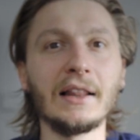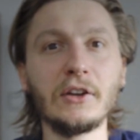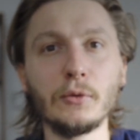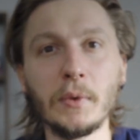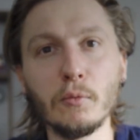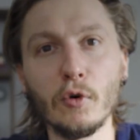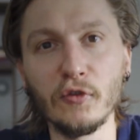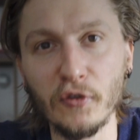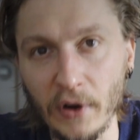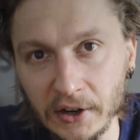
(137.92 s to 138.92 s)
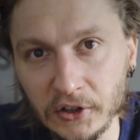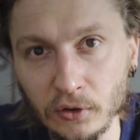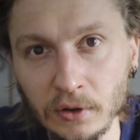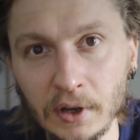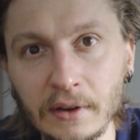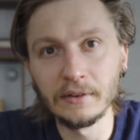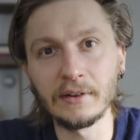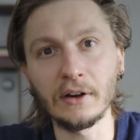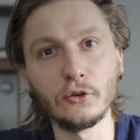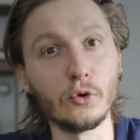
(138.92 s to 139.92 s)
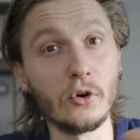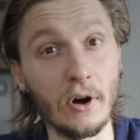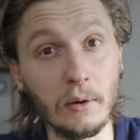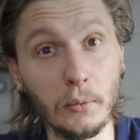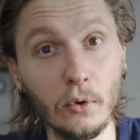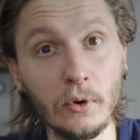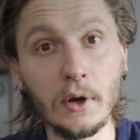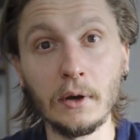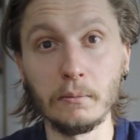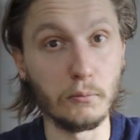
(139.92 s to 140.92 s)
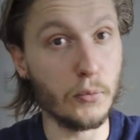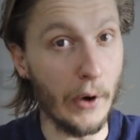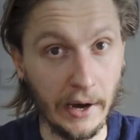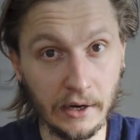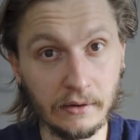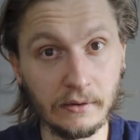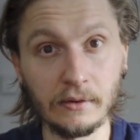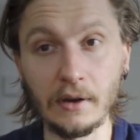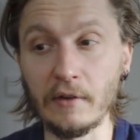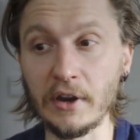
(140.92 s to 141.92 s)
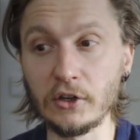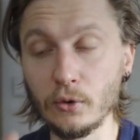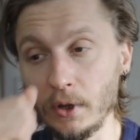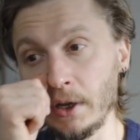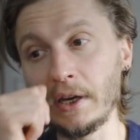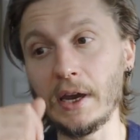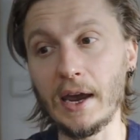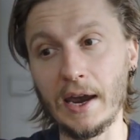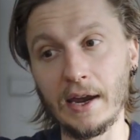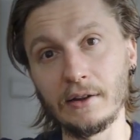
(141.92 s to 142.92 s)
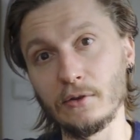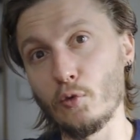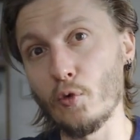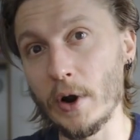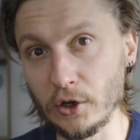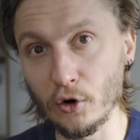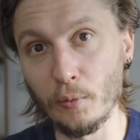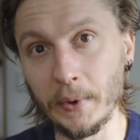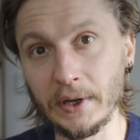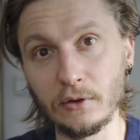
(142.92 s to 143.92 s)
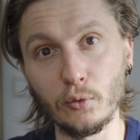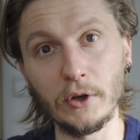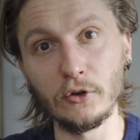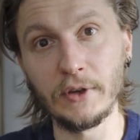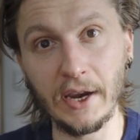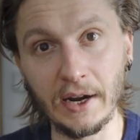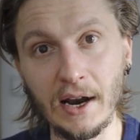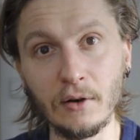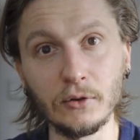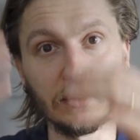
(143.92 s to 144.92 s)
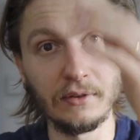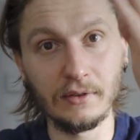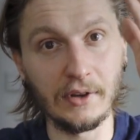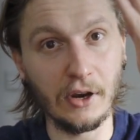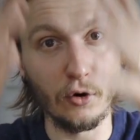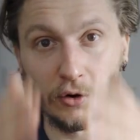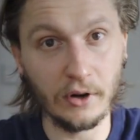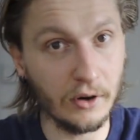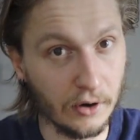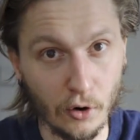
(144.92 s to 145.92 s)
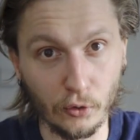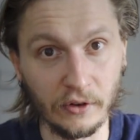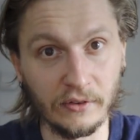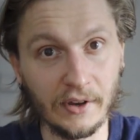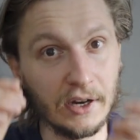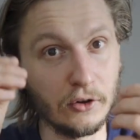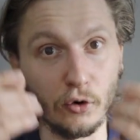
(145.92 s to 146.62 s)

little bit more fragile, start to crumble, breaks eventually, and when you open it, when you take it out, the cork goes inside, or